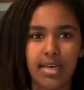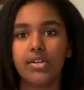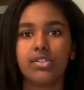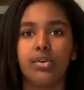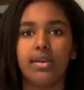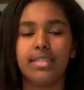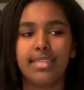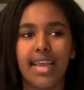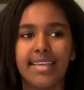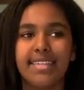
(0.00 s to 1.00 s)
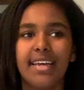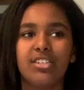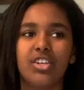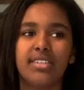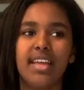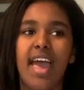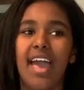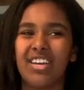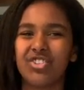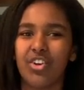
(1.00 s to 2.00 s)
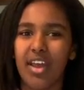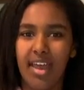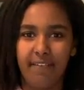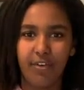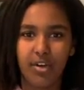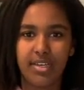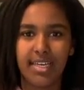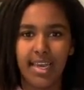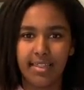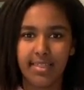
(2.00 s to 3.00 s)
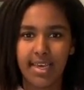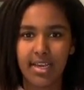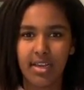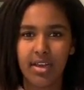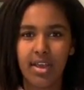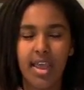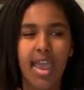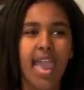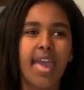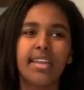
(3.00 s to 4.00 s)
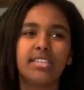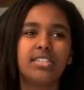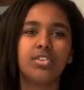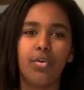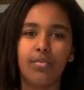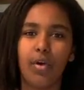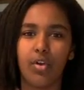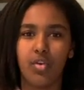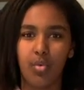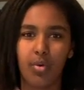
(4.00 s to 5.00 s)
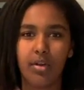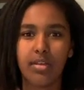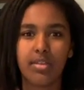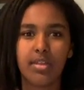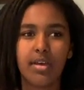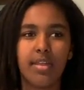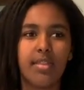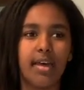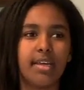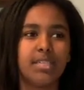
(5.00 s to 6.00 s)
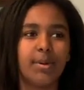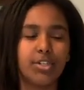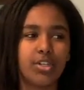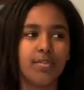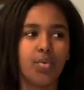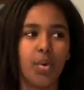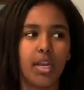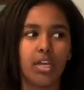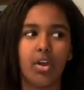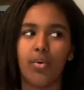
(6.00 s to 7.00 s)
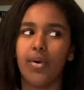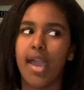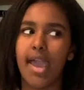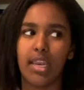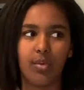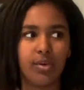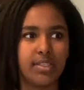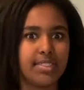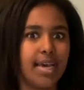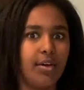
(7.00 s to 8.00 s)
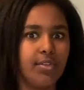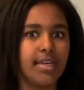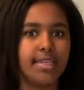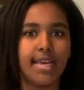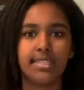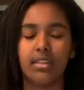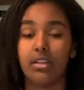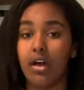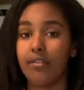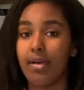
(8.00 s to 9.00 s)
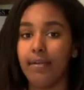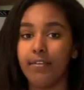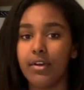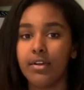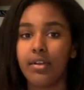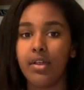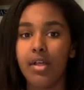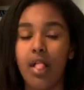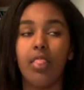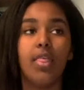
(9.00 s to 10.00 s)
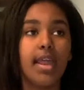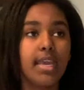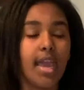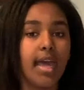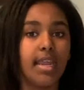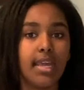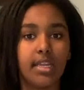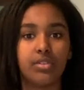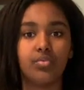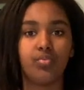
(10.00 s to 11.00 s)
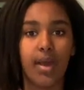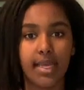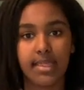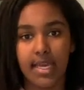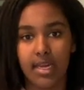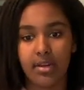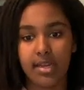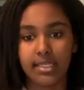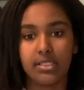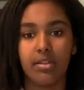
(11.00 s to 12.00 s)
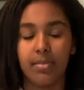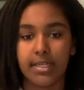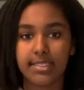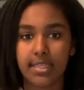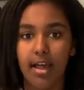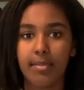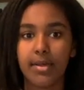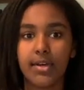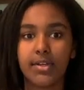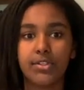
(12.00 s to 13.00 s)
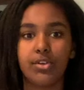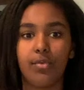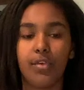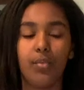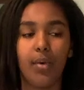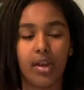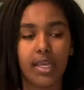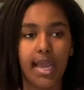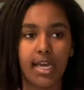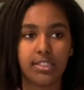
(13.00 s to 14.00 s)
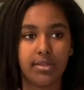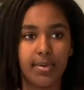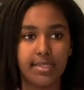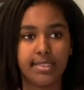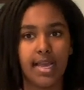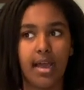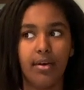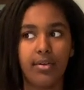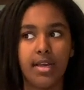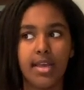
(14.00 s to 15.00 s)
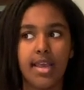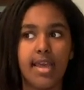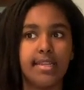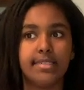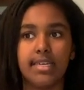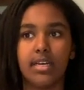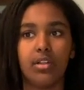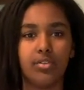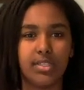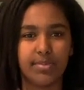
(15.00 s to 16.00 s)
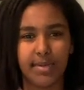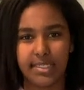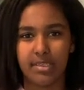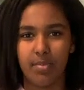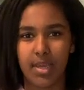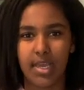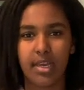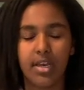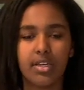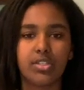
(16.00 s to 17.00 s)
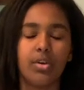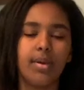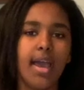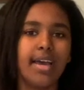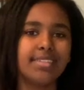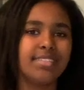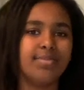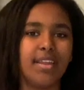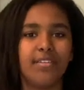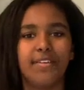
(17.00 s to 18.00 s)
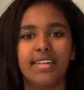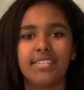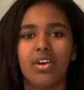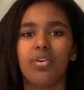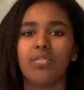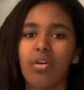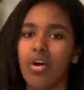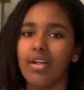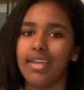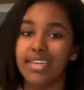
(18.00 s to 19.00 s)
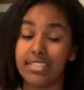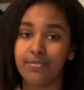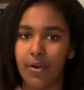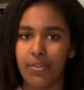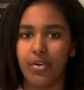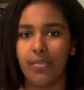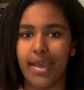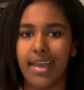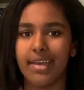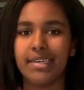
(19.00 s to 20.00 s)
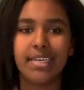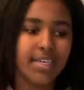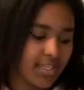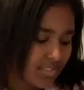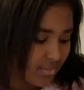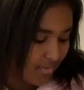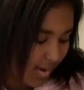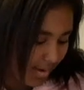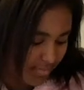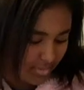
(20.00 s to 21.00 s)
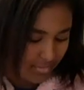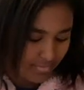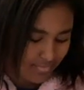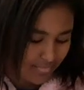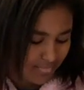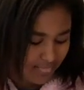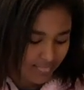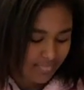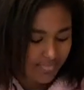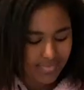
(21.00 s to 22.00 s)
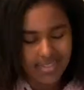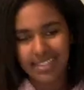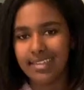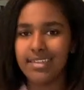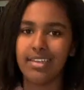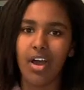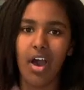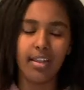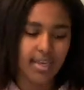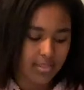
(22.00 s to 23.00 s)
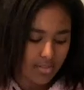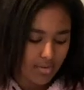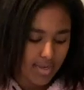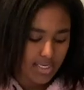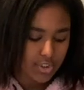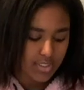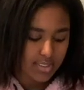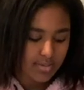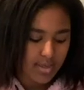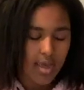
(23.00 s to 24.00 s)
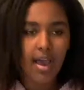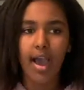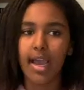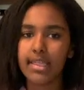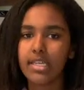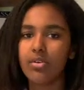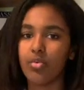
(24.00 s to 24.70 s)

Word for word: So it takes that just extra effort to get there, and it's so far north that, especially if you want to go anywhere south, it takes a lot of effort. Then again, it is right there next to the bus stop, so if you want to catch the bus down, it is the closest place to be. So it has its benefits. Overall, it is farther away, so I would not like the location. I think the